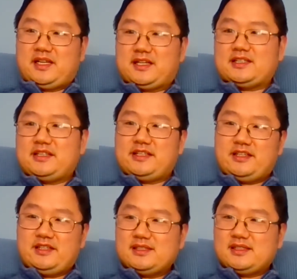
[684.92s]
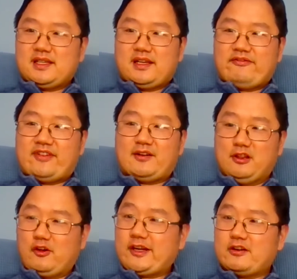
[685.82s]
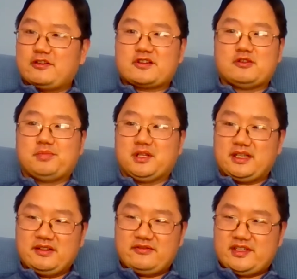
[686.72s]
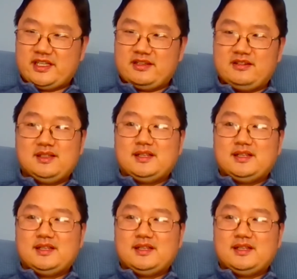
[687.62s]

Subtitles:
and he found lawyers who believed in